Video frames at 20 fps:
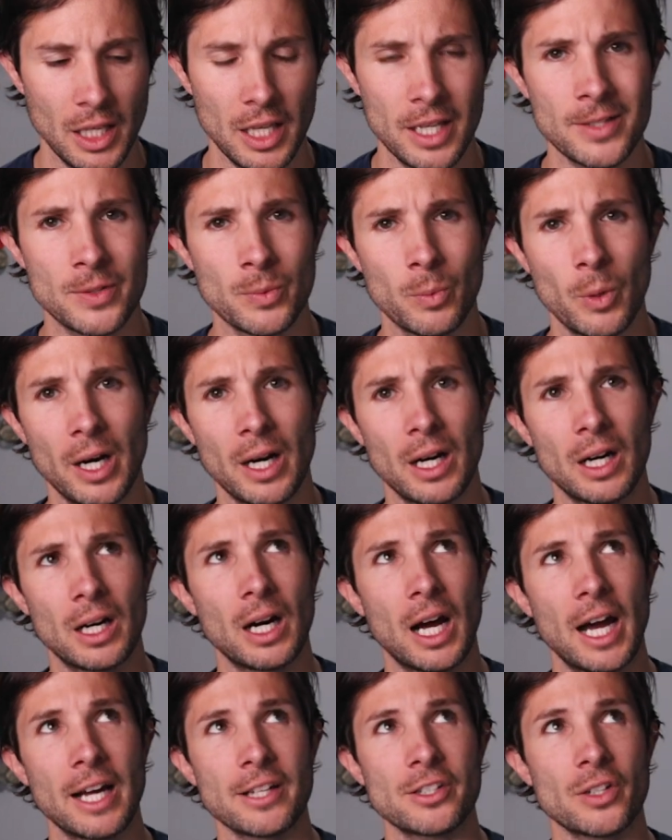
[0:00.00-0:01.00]
is
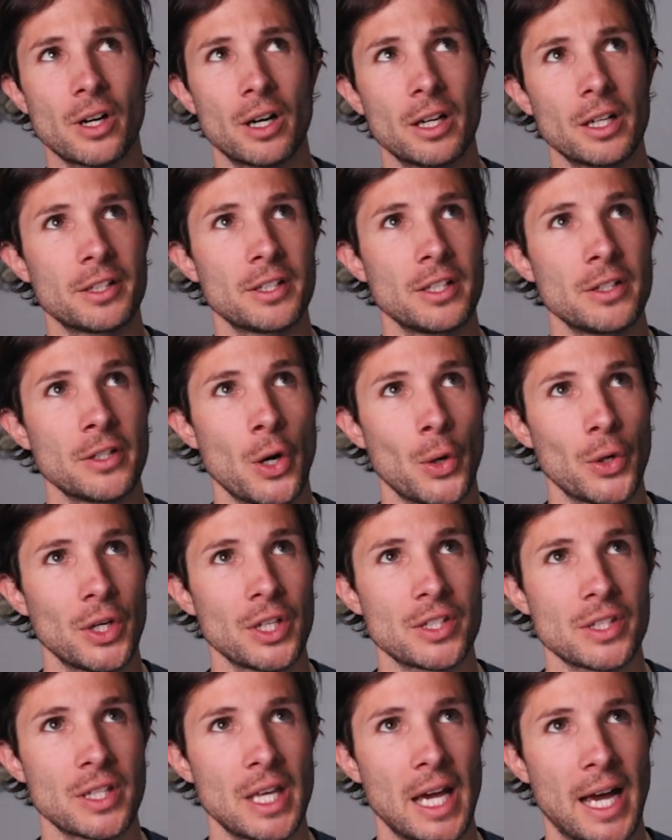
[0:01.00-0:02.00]
where I started to
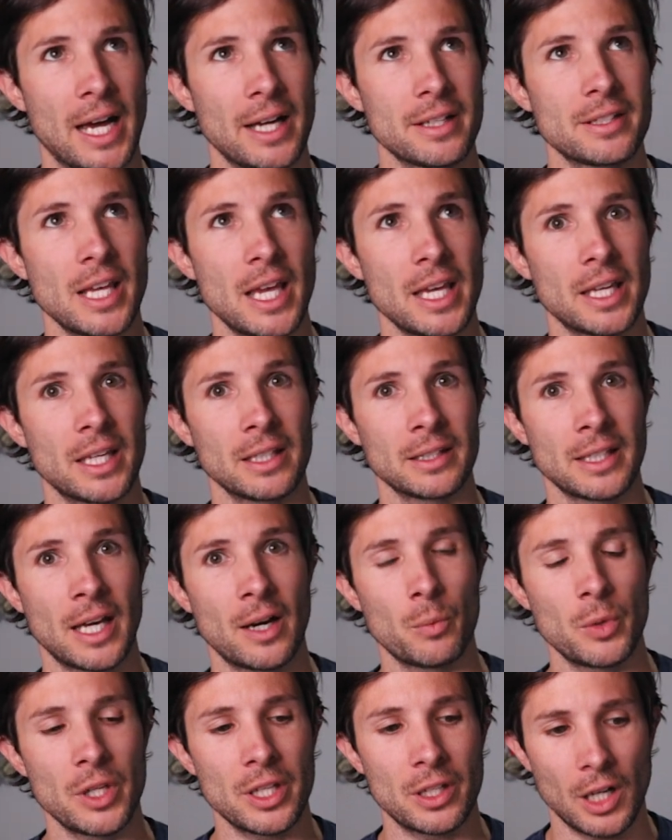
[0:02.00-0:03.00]
notice that taking
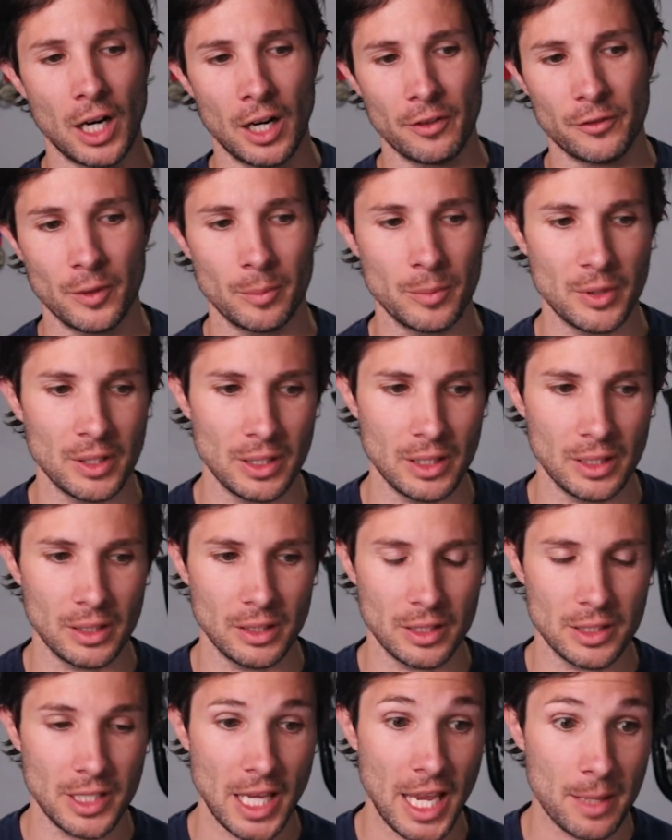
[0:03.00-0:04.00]
that week off from the,
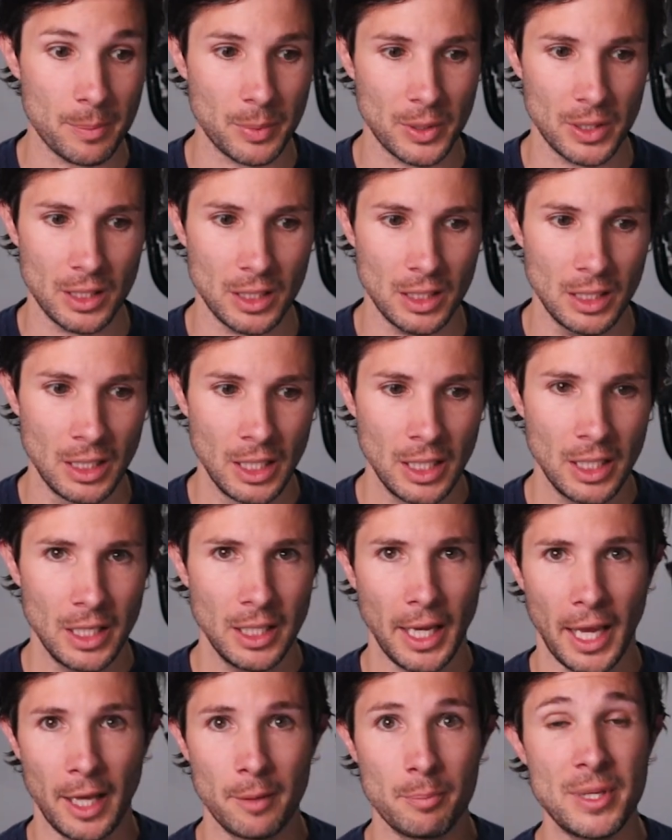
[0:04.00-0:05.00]
the taper
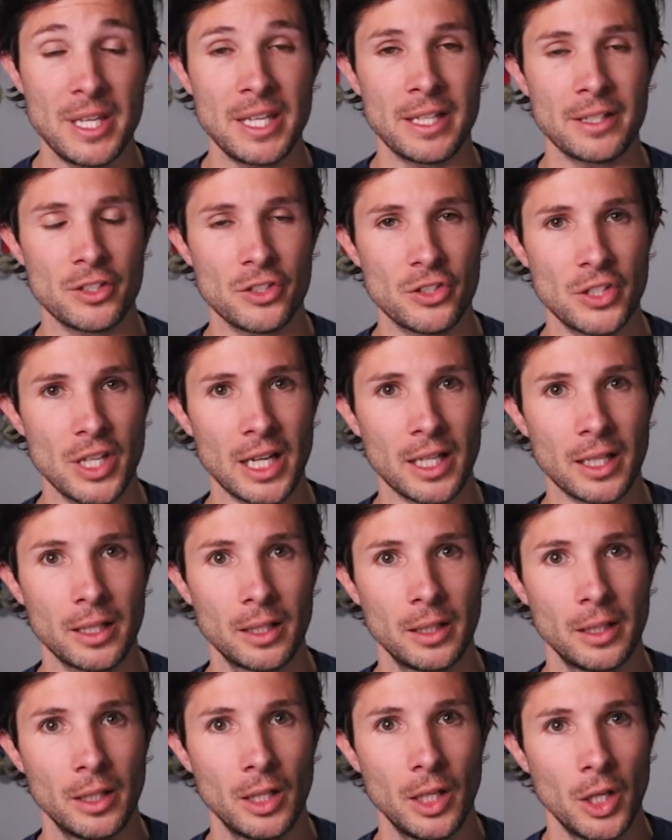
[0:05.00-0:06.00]
and being sick
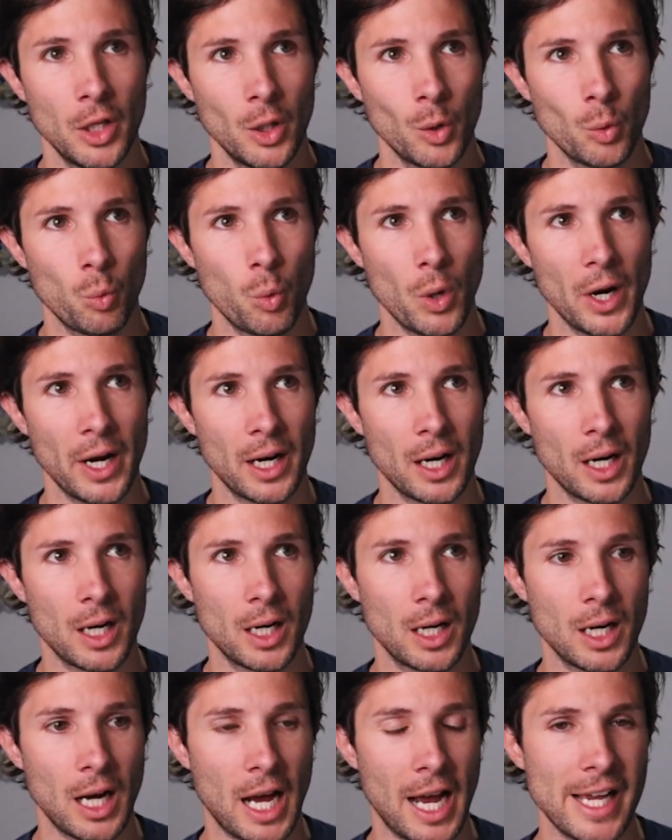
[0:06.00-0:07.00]

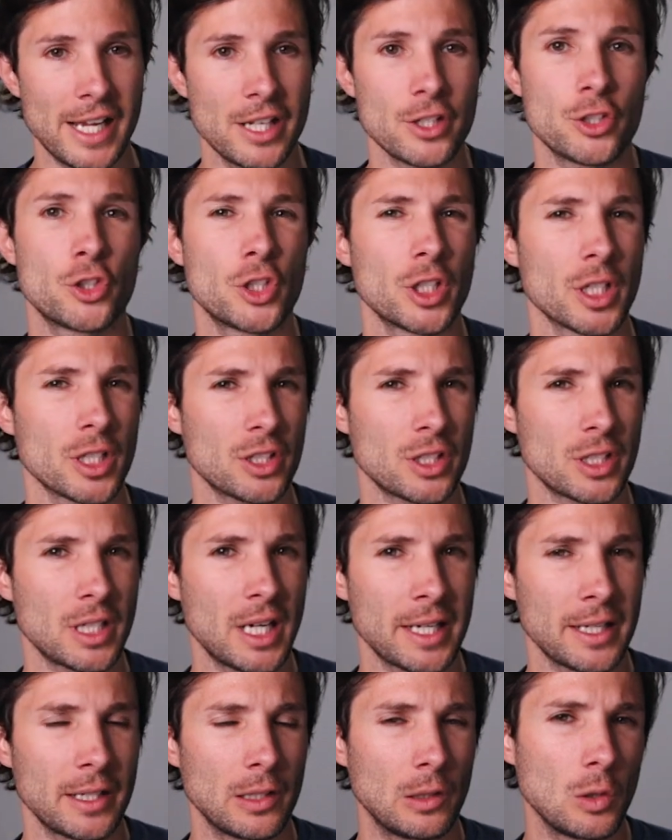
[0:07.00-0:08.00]
where I had just
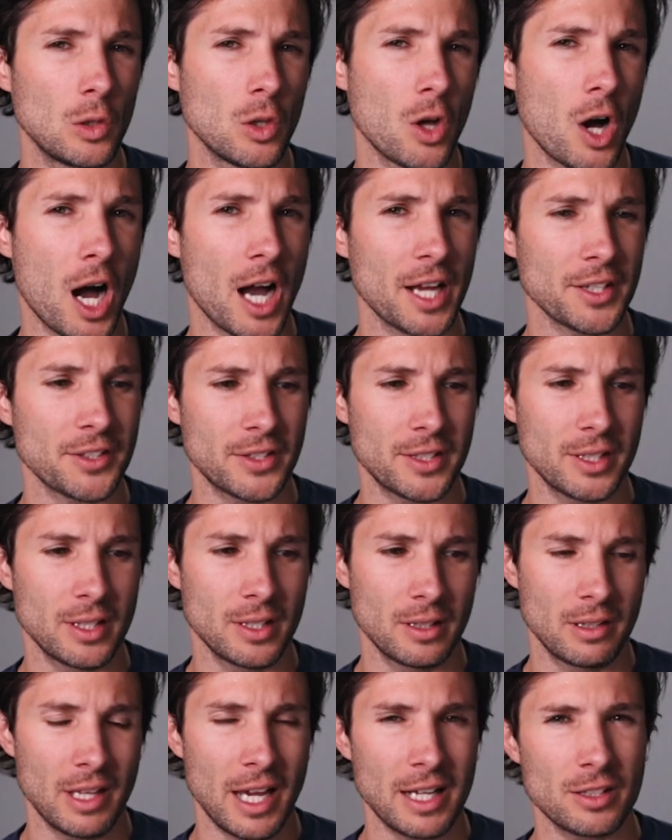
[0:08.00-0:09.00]
kind of lost
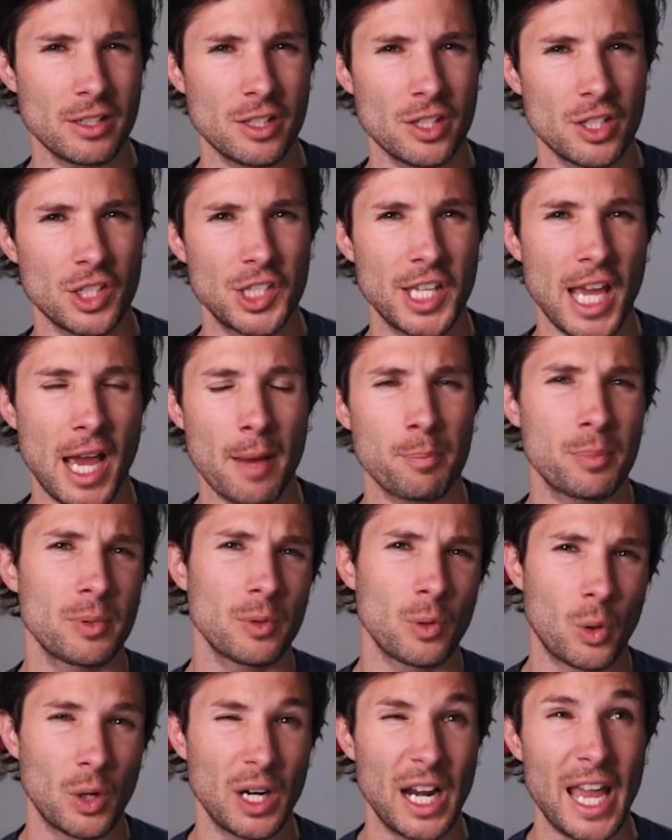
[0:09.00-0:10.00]
that step
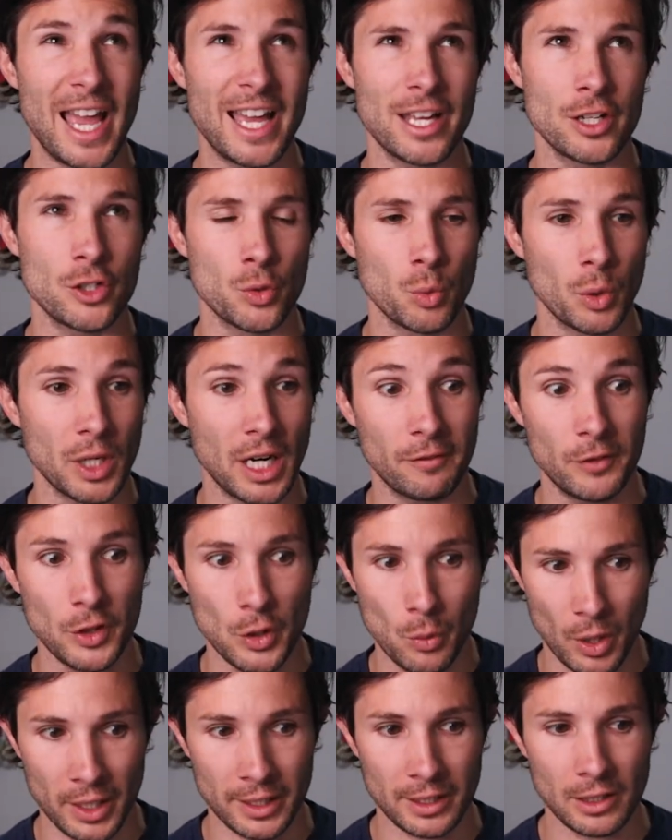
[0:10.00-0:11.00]
or edge, whatever
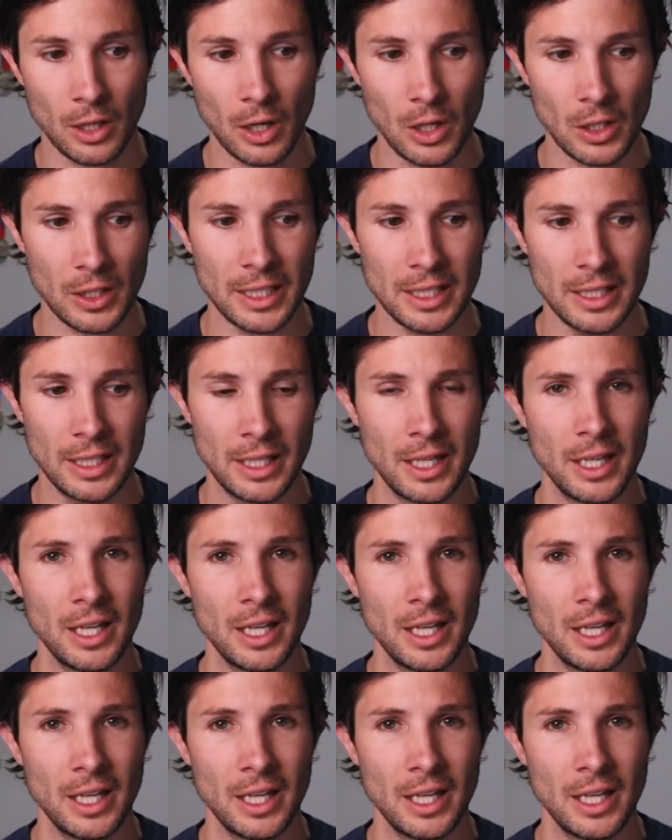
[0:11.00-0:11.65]
you want to call it.